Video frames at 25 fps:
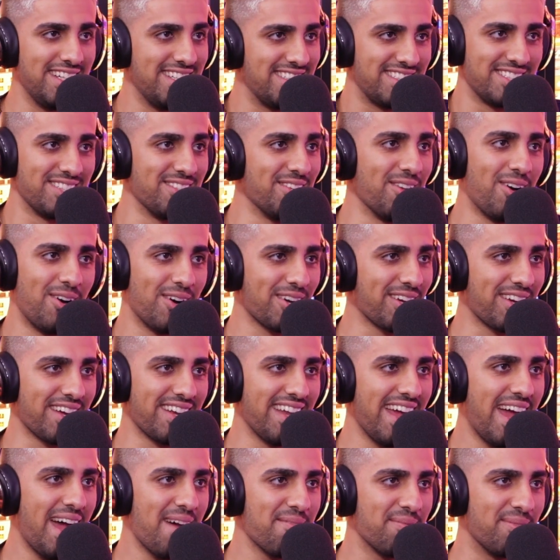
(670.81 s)
it's not
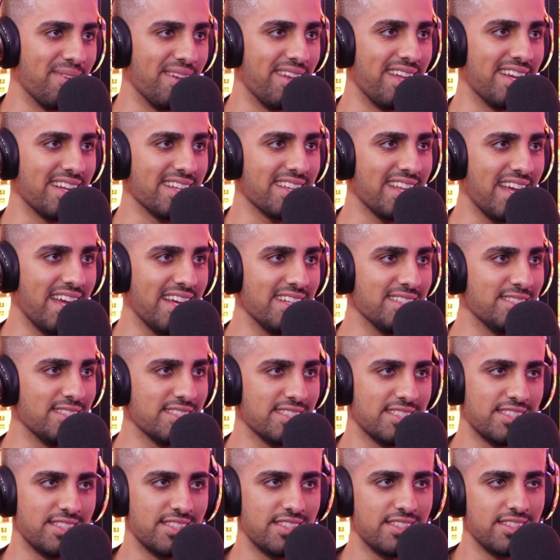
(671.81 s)
going to happen like that. It's
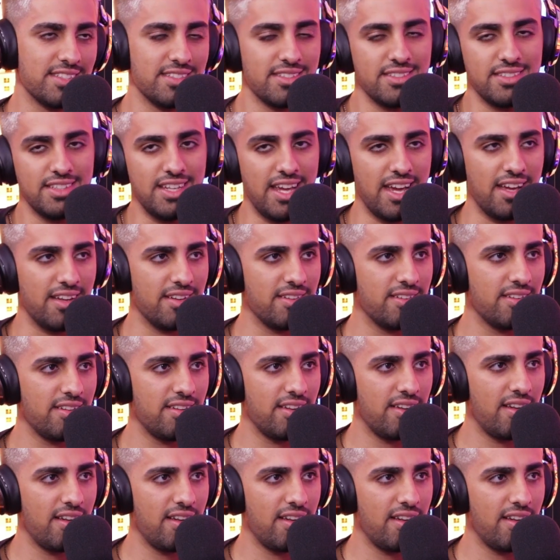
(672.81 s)
just, yeah.